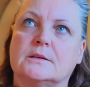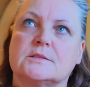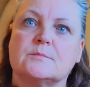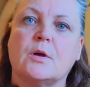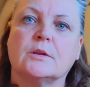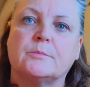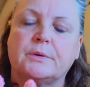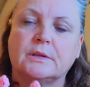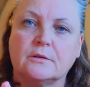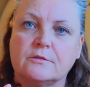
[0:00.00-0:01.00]
smaller
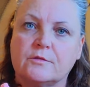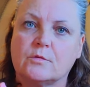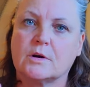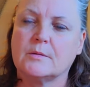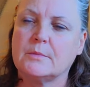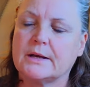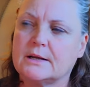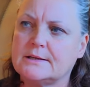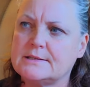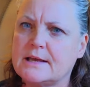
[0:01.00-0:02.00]
pillow form. I got
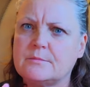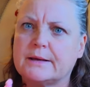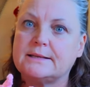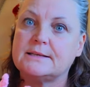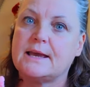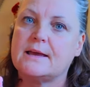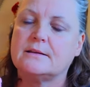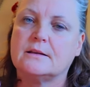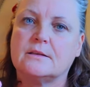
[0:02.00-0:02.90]
a 10 by 10.